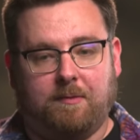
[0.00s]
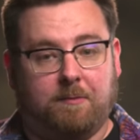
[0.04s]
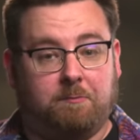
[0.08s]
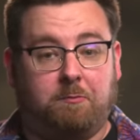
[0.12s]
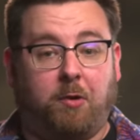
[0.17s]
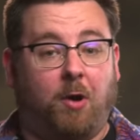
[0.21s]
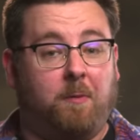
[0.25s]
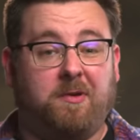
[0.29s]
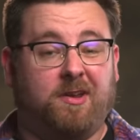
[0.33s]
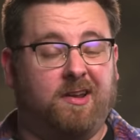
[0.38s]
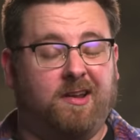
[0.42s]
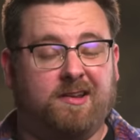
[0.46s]

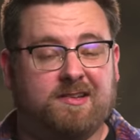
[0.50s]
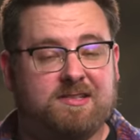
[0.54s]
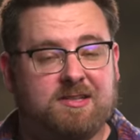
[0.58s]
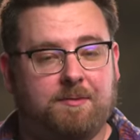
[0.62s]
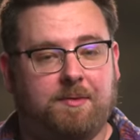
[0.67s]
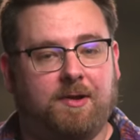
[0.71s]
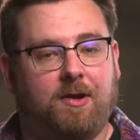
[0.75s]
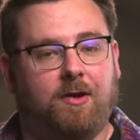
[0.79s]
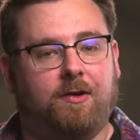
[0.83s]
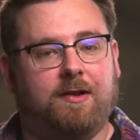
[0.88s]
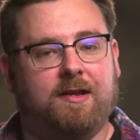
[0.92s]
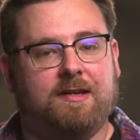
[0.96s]
popular,
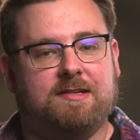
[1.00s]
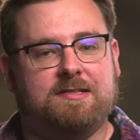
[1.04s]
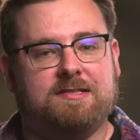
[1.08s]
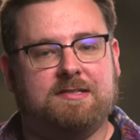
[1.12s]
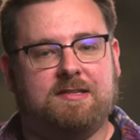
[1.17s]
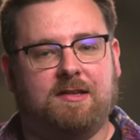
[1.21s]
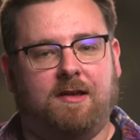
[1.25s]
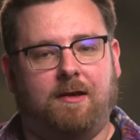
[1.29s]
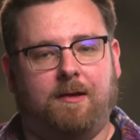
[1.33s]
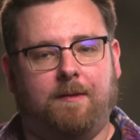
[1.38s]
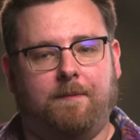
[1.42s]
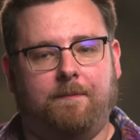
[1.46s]
to be
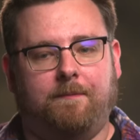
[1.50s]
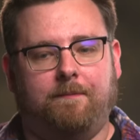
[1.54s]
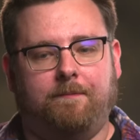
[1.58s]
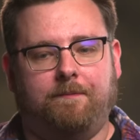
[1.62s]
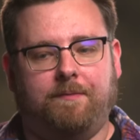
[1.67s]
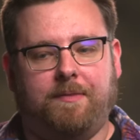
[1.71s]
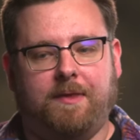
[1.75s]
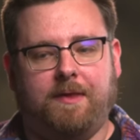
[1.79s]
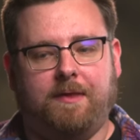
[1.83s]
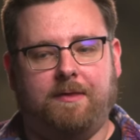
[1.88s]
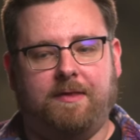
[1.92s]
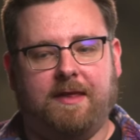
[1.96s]
honest,
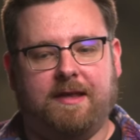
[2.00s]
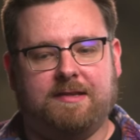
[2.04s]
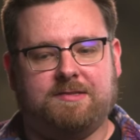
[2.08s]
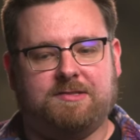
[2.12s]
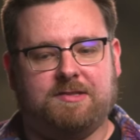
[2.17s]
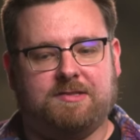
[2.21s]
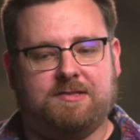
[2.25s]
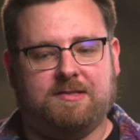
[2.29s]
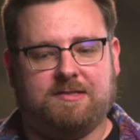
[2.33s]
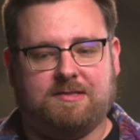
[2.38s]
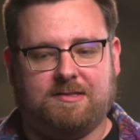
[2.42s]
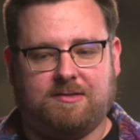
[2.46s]
there's
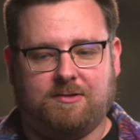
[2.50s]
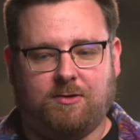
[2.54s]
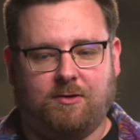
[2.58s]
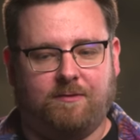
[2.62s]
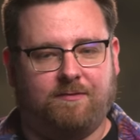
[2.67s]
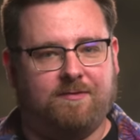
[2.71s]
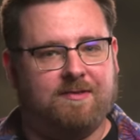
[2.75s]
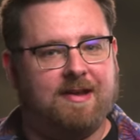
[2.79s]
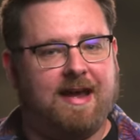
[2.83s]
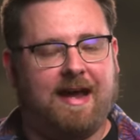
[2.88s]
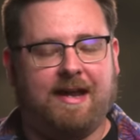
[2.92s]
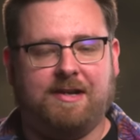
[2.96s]
just this
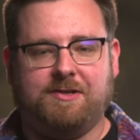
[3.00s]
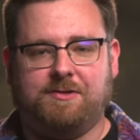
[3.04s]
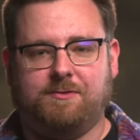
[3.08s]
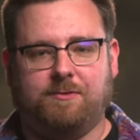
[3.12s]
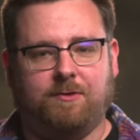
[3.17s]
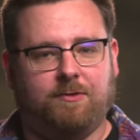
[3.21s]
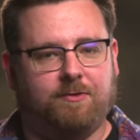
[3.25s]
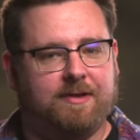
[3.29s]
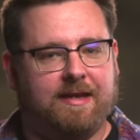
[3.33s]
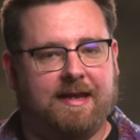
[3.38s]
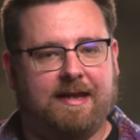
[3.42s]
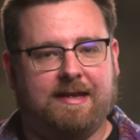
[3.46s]
sort of
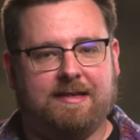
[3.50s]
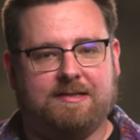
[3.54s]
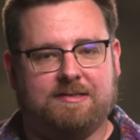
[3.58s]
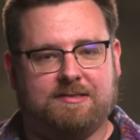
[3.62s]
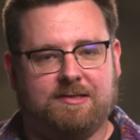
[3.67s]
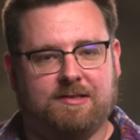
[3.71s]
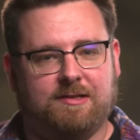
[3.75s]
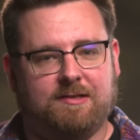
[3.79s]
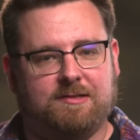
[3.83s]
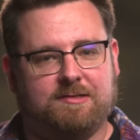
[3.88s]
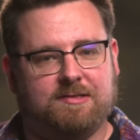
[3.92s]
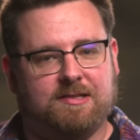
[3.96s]
natural need
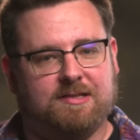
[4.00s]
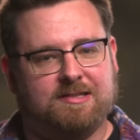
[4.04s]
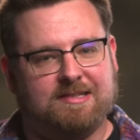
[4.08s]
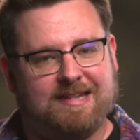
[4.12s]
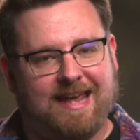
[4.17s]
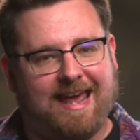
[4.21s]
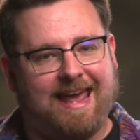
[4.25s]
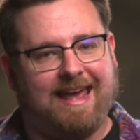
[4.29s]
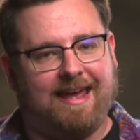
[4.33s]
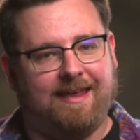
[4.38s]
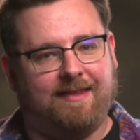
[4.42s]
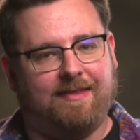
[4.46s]
to
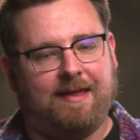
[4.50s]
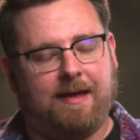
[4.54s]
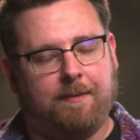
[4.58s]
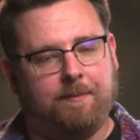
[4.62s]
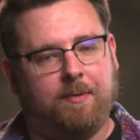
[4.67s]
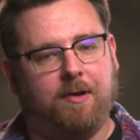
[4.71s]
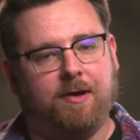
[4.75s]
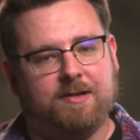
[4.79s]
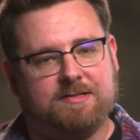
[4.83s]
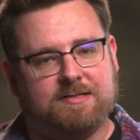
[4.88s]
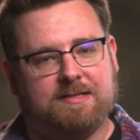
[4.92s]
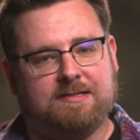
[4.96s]
tear
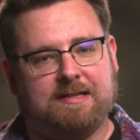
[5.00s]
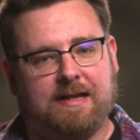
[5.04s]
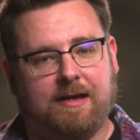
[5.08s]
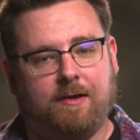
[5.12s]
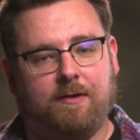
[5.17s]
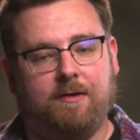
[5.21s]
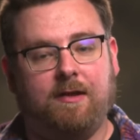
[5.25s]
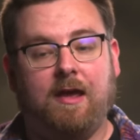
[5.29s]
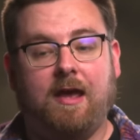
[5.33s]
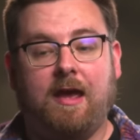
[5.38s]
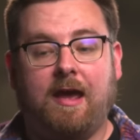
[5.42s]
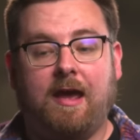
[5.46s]
that person down.